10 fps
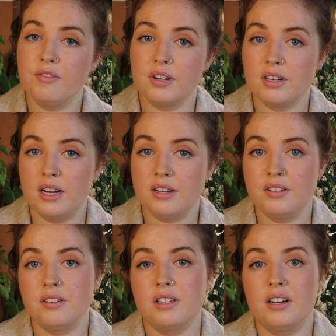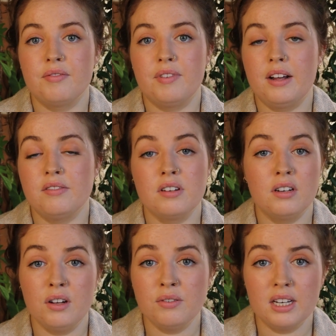fertilizers that are found
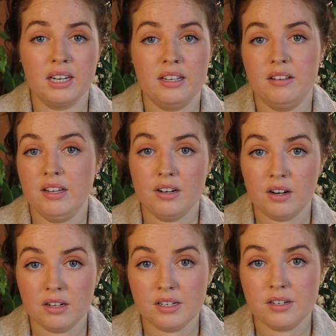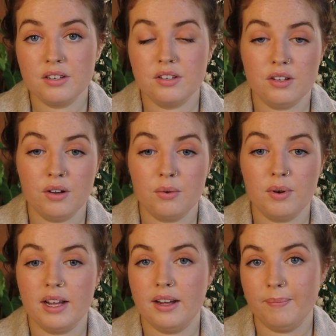locally in Ireland,
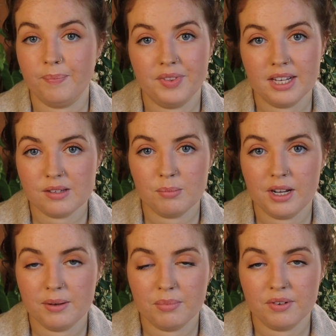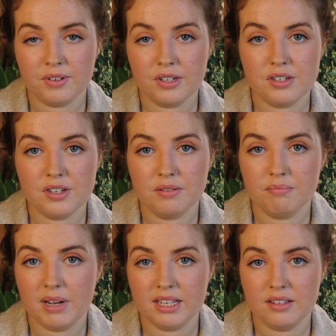so that's my preferred
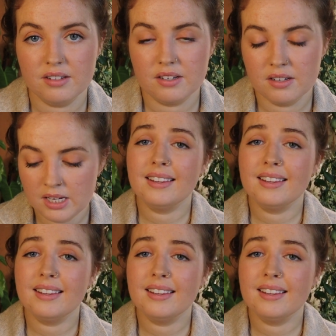method.